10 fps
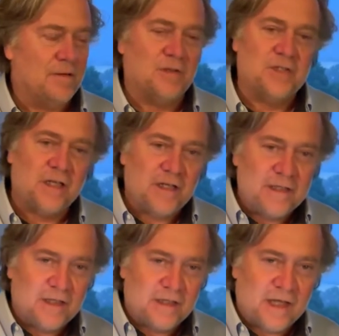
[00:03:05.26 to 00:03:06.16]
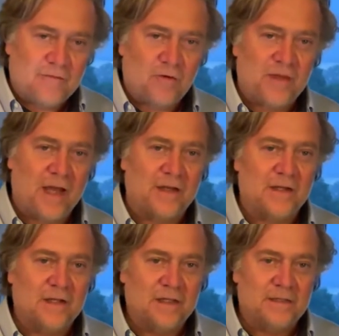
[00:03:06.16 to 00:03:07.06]
And particularly the level that
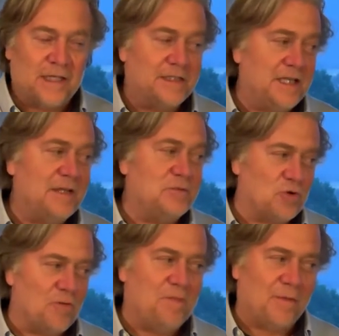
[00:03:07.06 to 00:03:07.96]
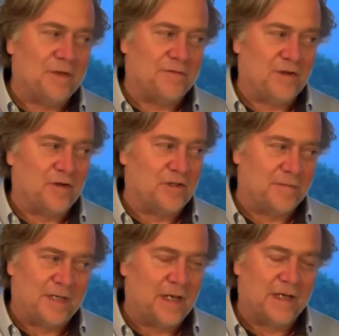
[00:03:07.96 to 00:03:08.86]
they deemed you're a public figure at the
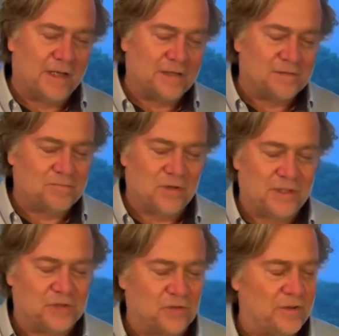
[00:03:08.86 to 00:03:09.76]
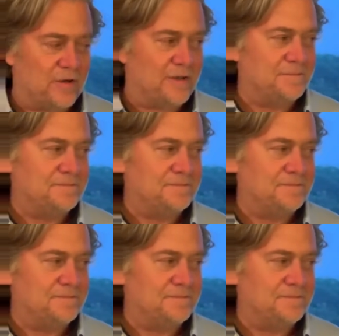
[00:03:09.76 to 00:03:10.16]
beginning is pretty extraordinary.